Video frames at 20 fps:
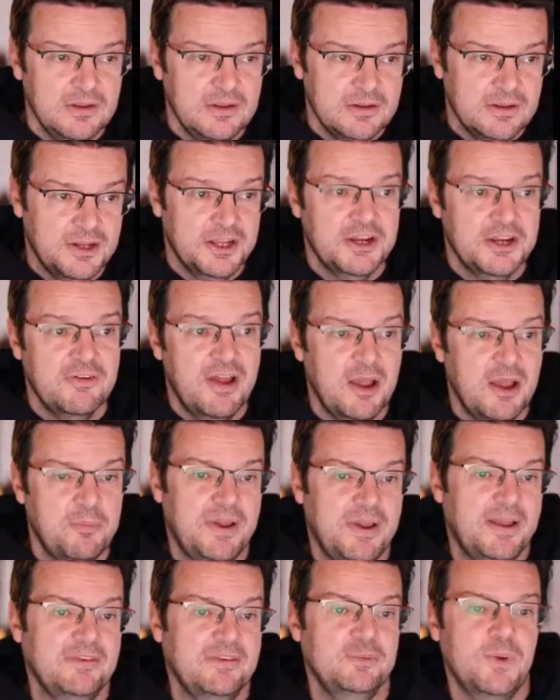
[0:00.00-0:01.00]
Can I create a
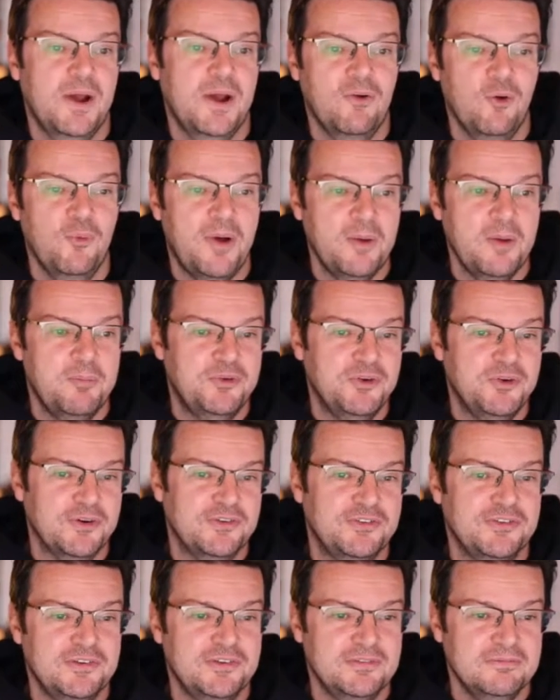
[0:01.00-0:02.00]
place where all my
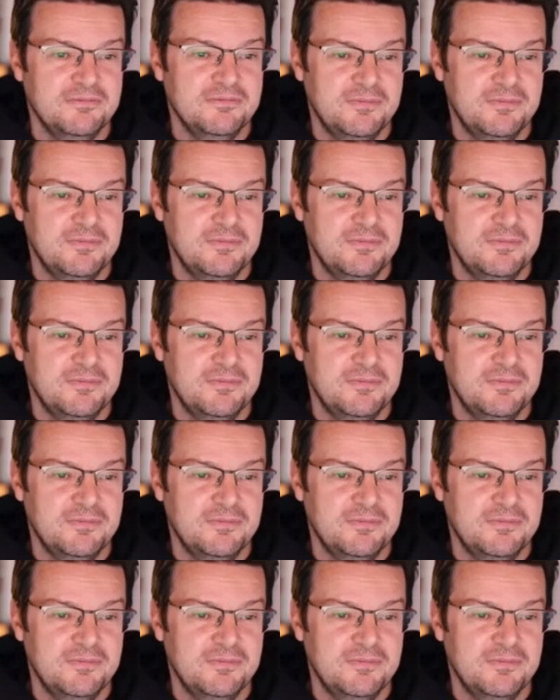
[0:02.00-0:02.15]
production